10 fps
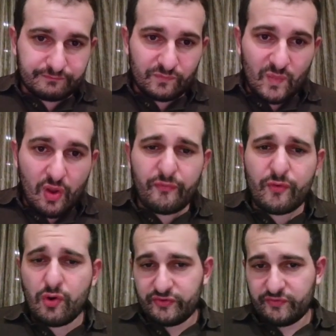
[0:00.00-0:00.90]
Of
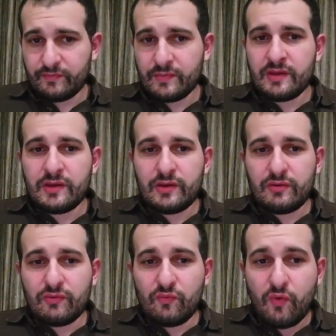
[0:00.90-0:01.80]
course,
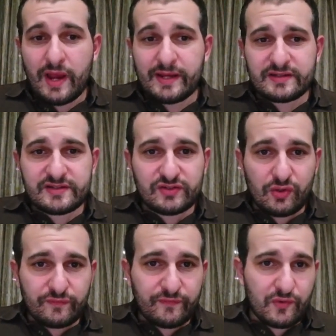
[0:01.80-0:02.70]
white is not
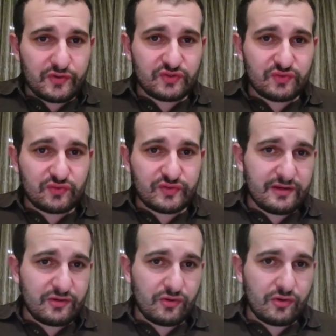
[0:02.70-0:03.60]
forced to take
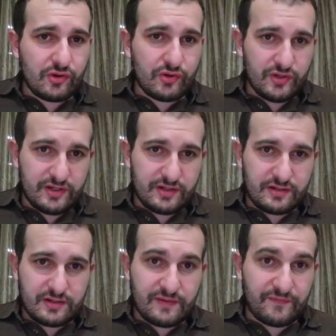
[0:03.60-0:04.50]
on
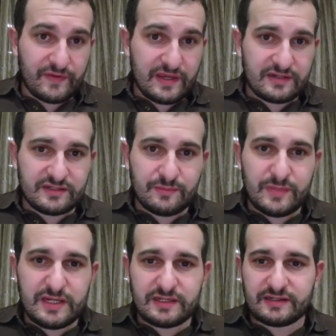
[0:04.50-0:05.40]
f8
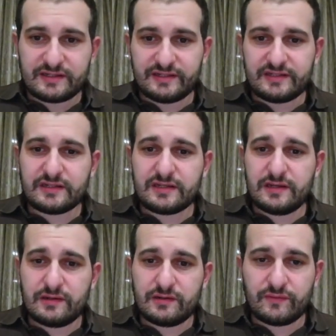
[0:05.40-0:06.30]
immediately. He
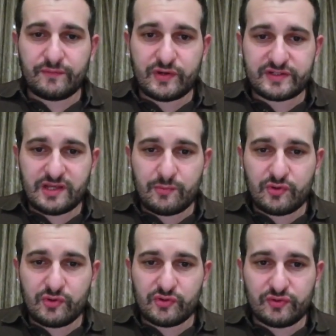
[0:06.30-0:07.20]
can, for example,
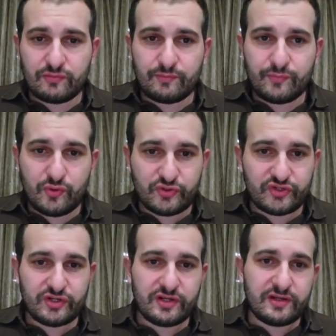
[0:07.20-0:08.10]
also push
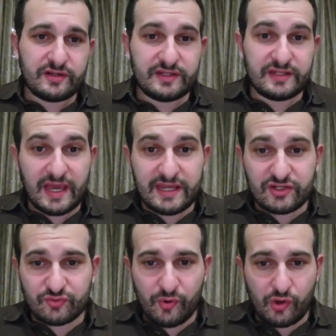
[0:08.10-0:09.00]
the h
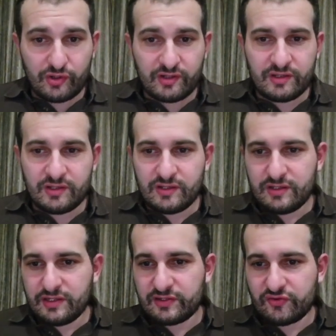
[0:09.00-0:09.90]
pawn
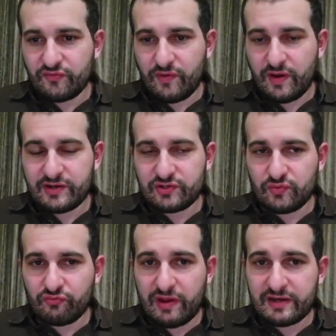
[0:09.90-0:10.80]
and try to
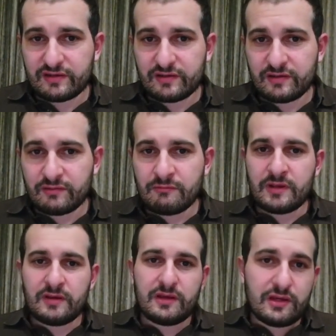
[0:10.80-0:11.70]
create
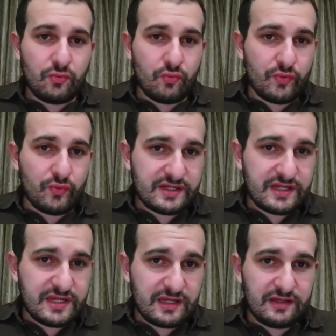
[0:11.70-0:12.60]
a weak king
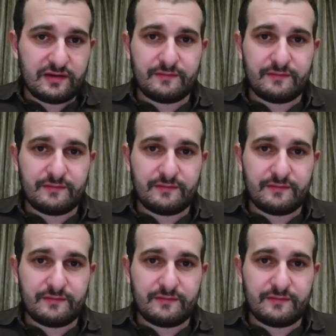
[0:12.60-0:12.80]
here.